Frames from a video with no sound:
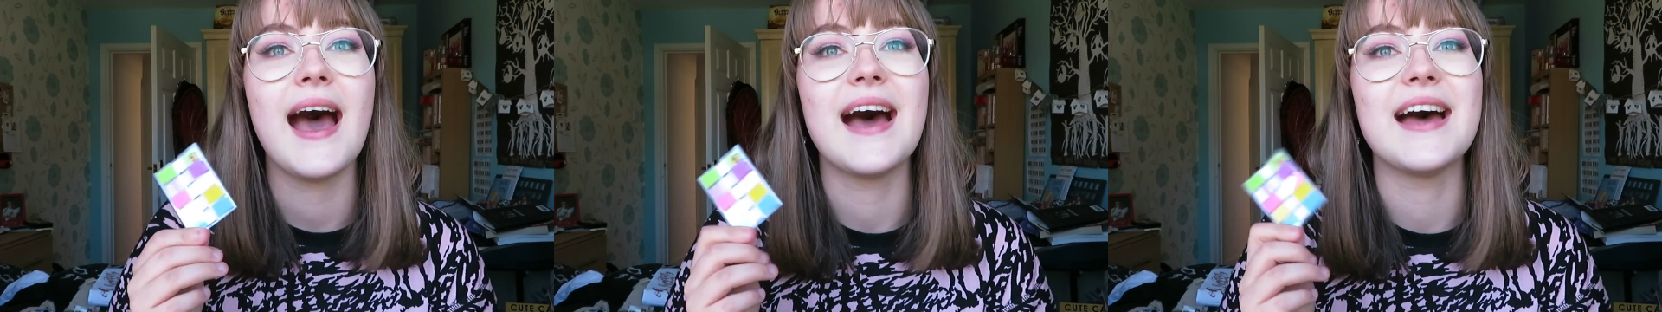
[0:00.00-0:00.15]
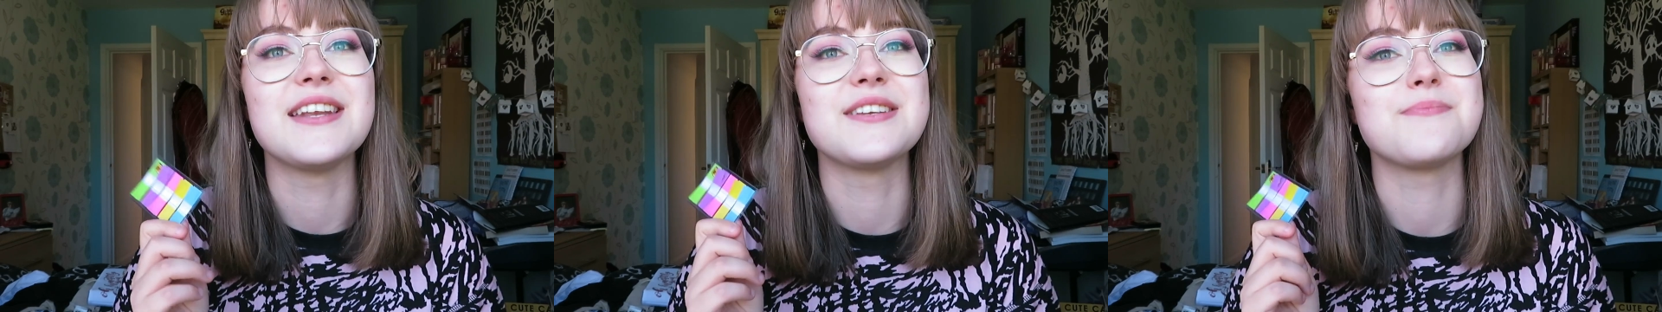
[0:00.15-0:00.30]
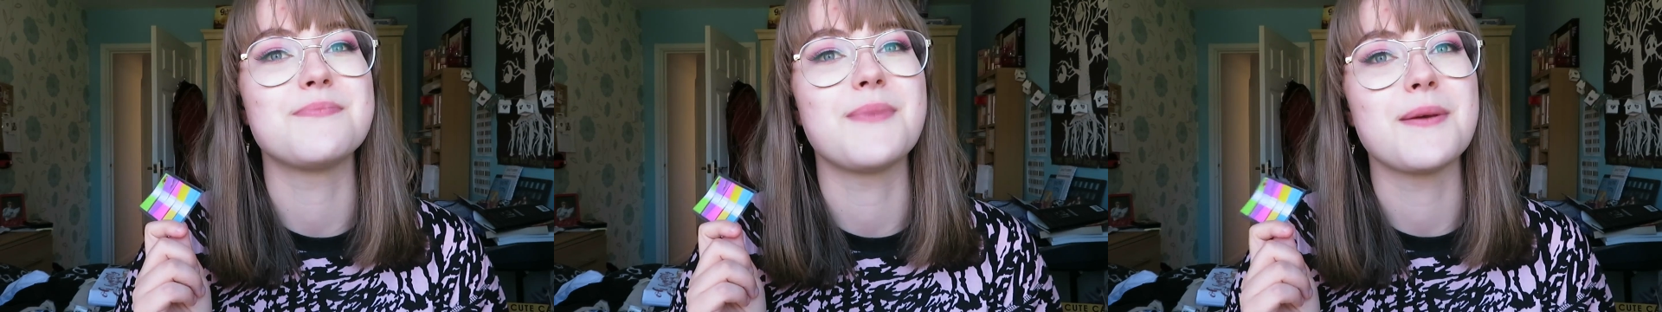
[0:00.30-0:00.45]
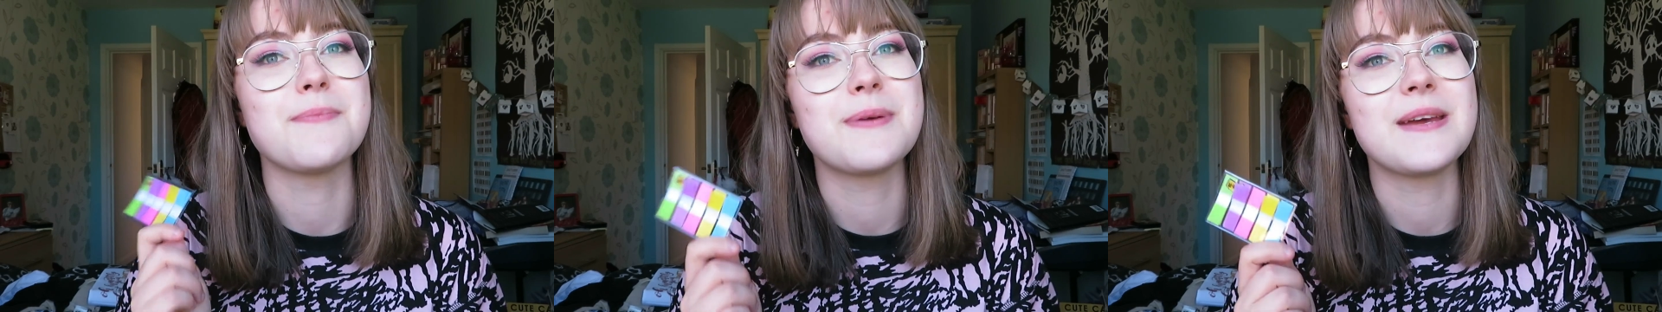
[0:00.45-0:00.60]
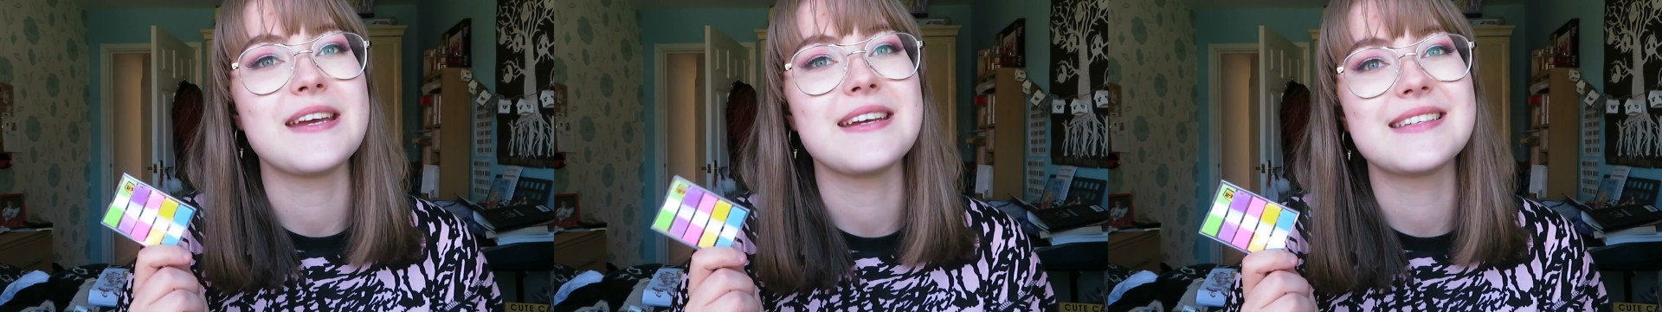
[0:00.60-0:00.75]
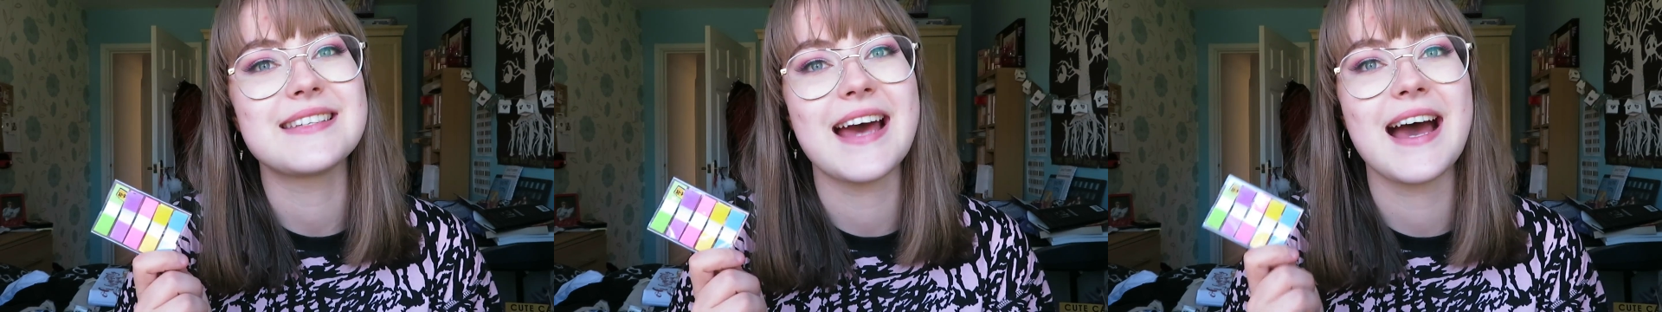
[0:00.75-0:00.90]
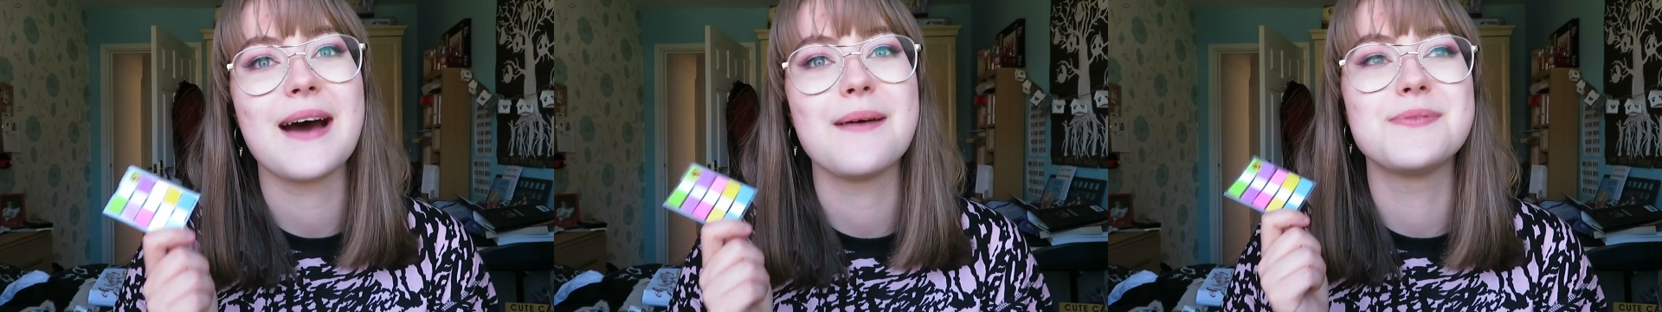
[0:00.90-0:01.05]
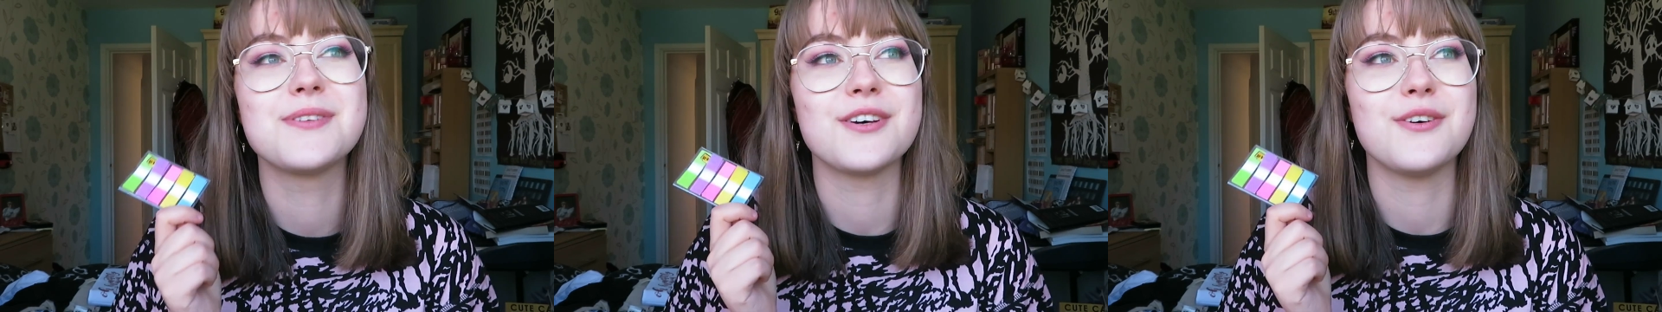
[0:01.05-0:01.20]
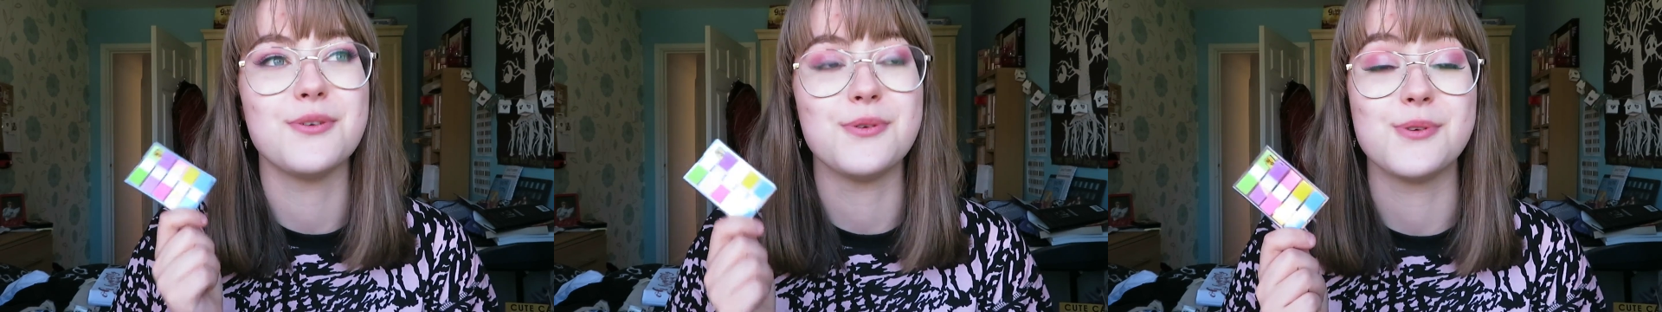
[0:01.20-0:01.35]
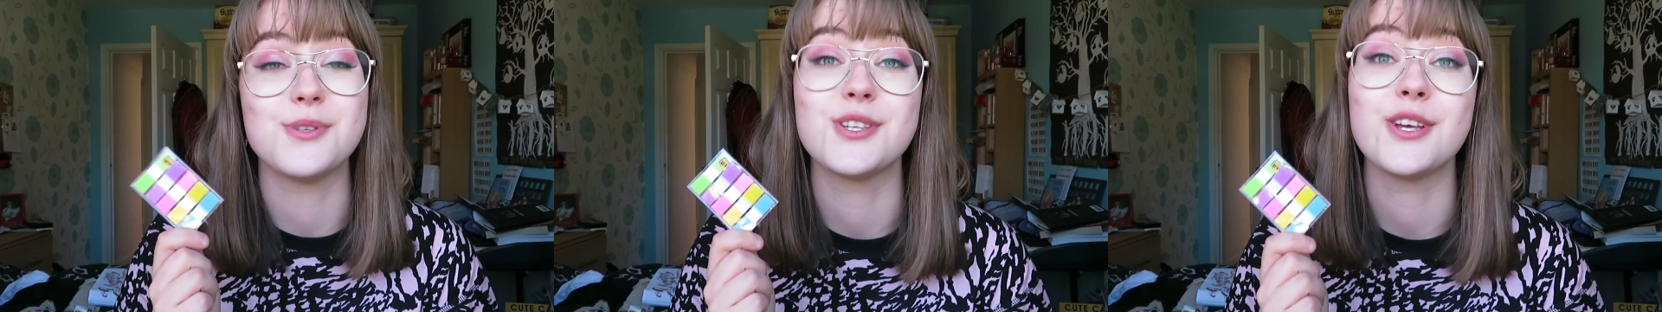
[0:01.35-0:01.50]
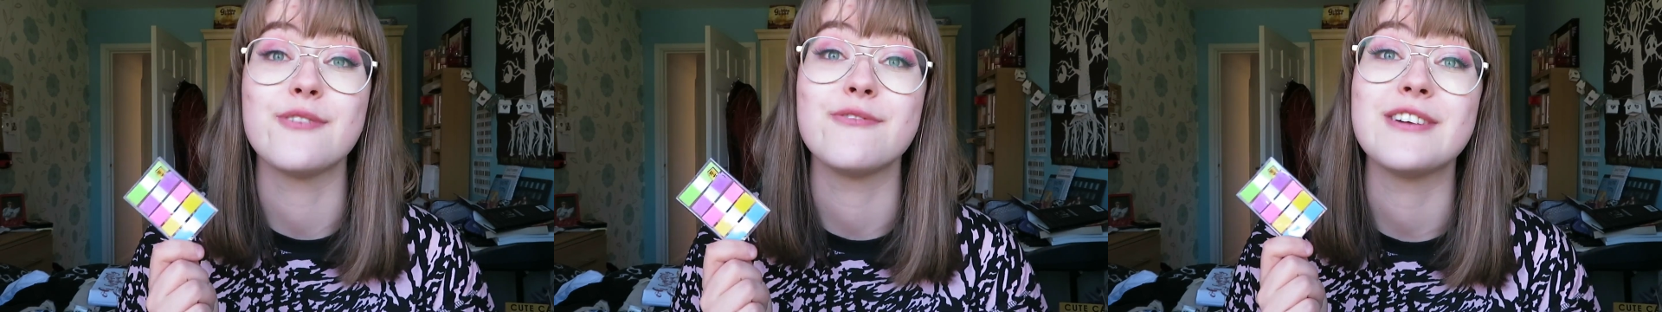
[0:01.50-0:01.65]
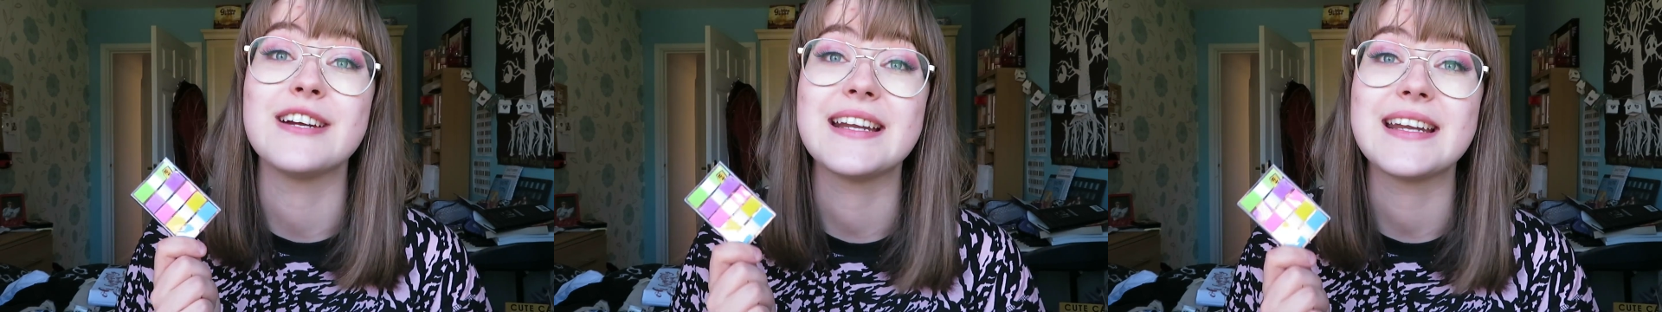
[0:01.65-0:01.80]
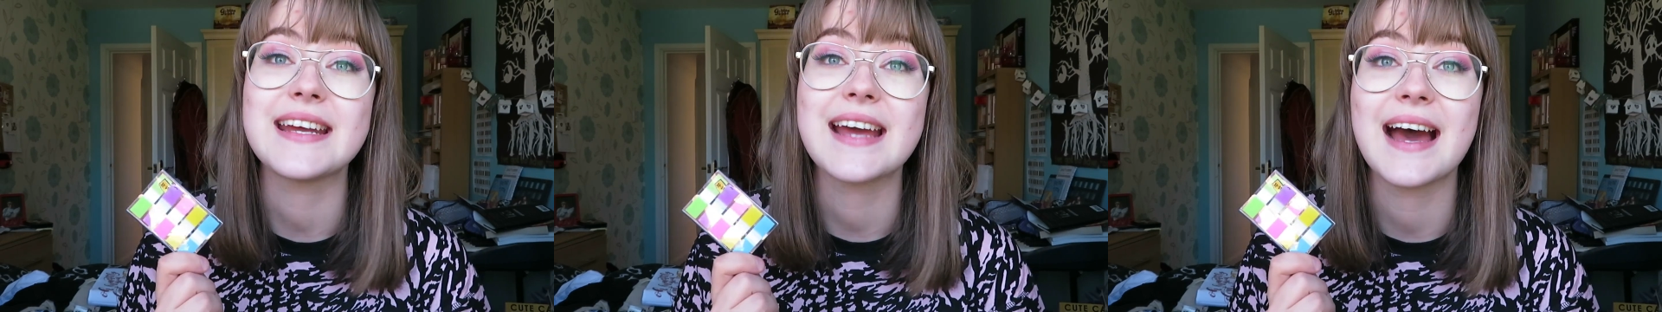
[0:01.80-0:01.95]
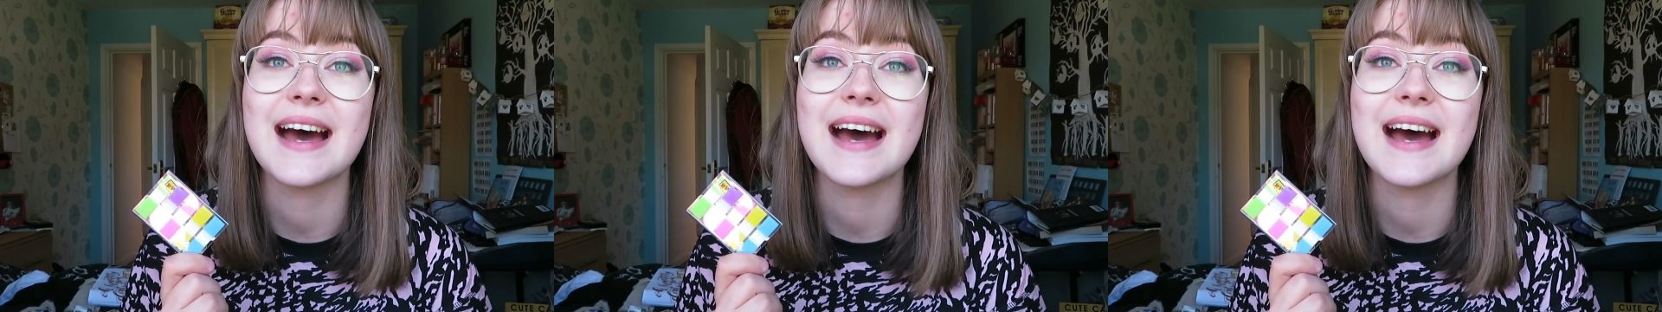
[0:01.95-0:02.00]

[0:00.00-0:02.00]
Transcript: And my pink tabs are also really